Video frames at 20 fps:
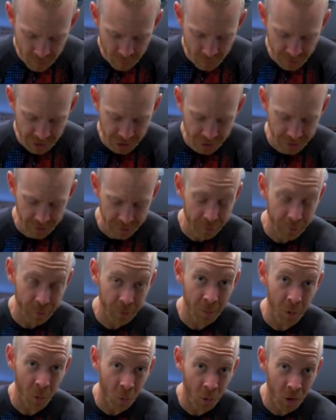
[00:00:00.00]
switching
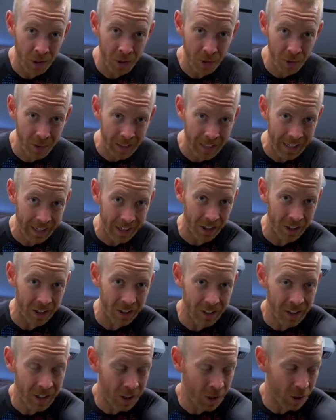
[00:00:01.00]
from the Wahoo
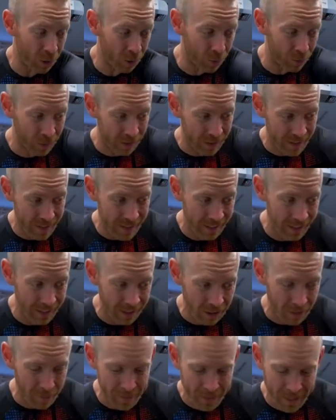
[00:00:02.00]
Kickr over to the
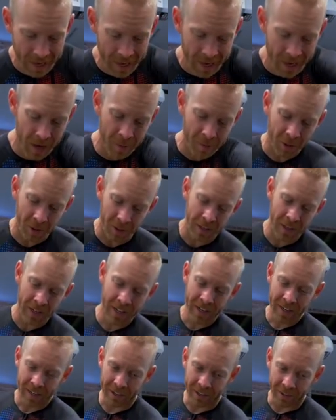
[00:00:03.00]
CycleOps Hammer
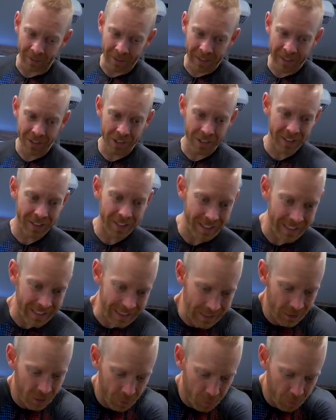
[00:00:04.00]
and arranging the
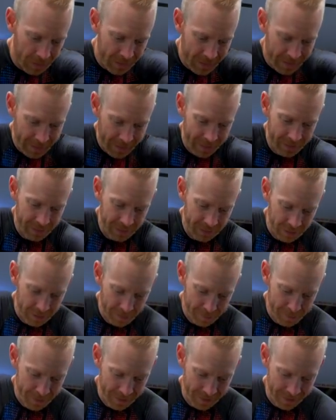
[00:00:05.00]
deal with
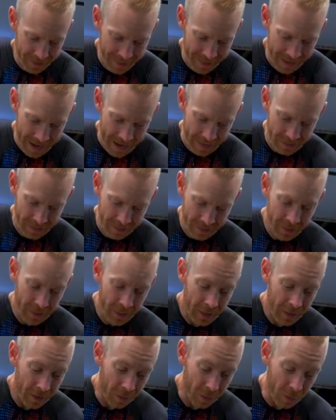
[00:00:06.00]
CycleOps that
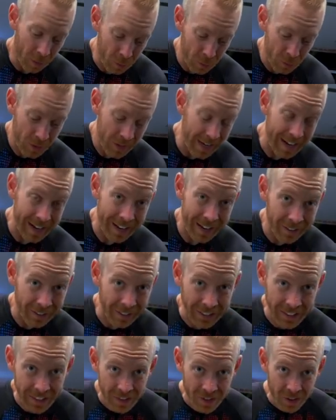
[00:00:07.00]
those
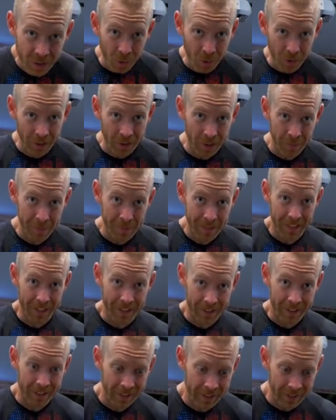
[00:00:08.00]
athletes who are gonna be
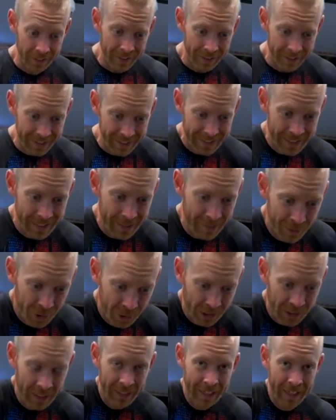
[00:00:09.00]
on the Team
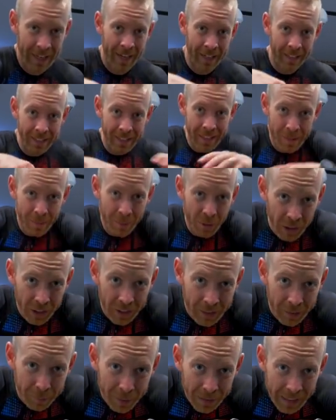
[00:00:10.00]
Trainiac team
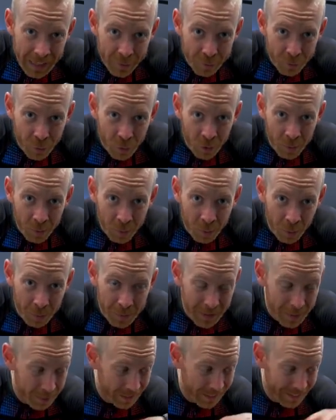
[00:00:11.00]
training platform will
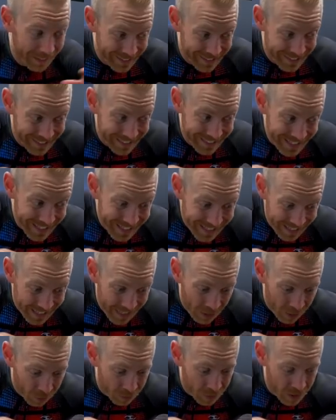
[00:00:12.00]
be able to get a
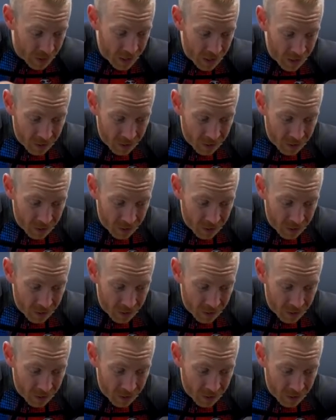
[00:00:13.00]
discount